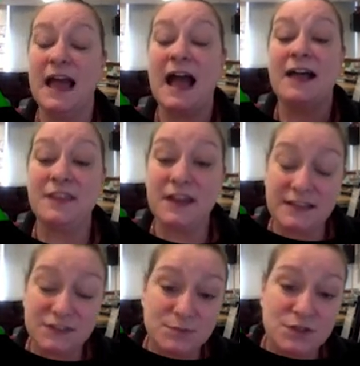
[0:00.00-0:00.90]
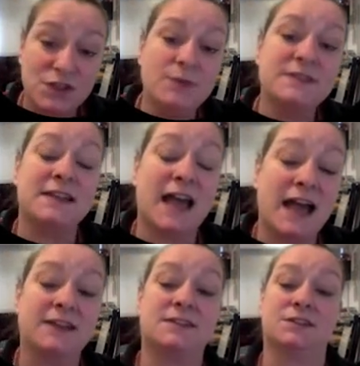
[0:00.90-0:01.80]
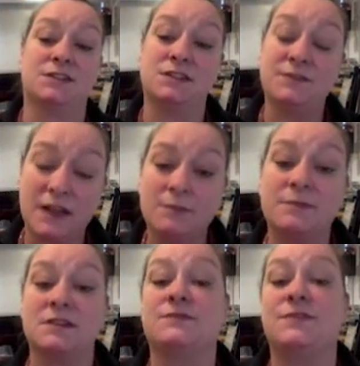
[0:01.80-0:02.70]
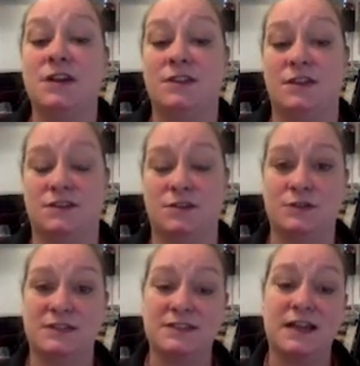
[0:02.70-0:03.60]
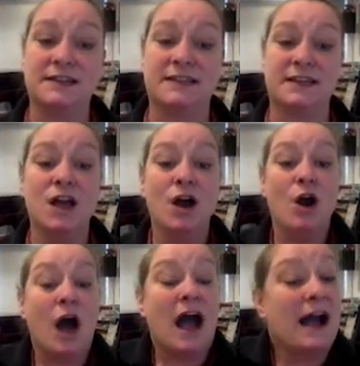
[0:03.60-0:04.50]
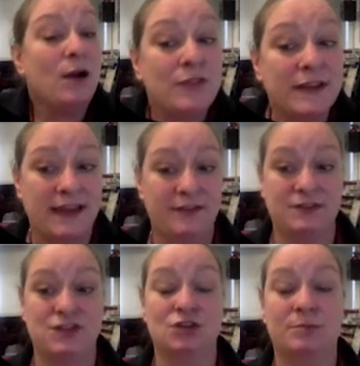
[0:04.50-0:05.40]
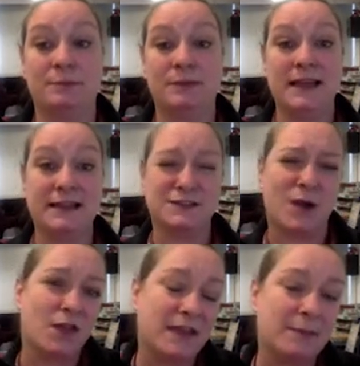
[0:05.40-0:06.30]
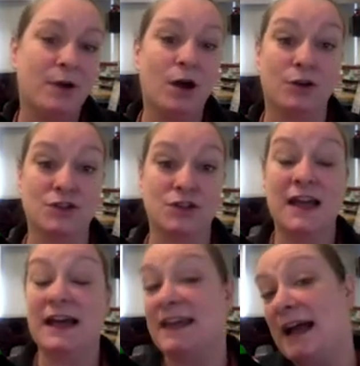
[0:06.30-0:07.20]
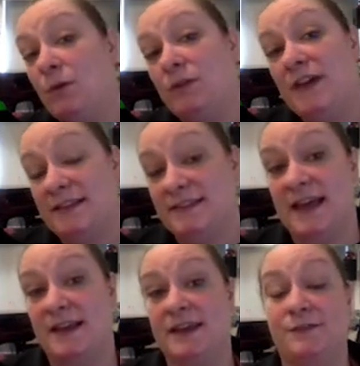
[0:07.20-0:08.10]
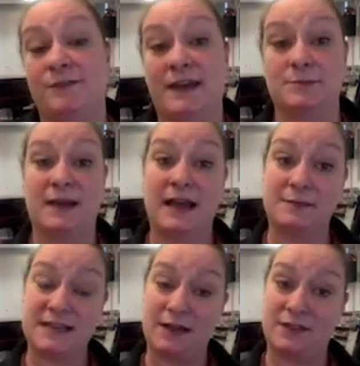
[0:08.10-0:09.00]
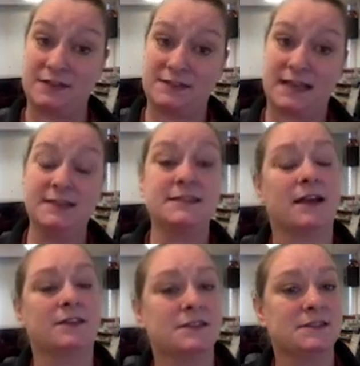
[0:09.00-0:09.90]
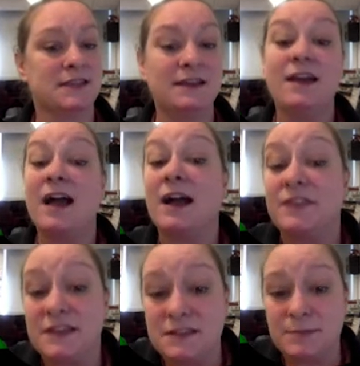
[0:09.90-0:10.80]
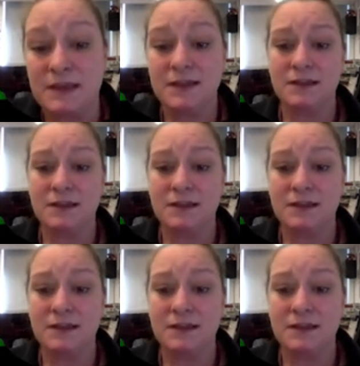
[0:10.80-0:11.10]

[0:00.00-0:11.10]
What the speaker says: And then it's up to you as an actor to develop this further, so deciding how the character should be played. So are they posh, and how will that then affect perhaps how they stand, how they sit, how they speak?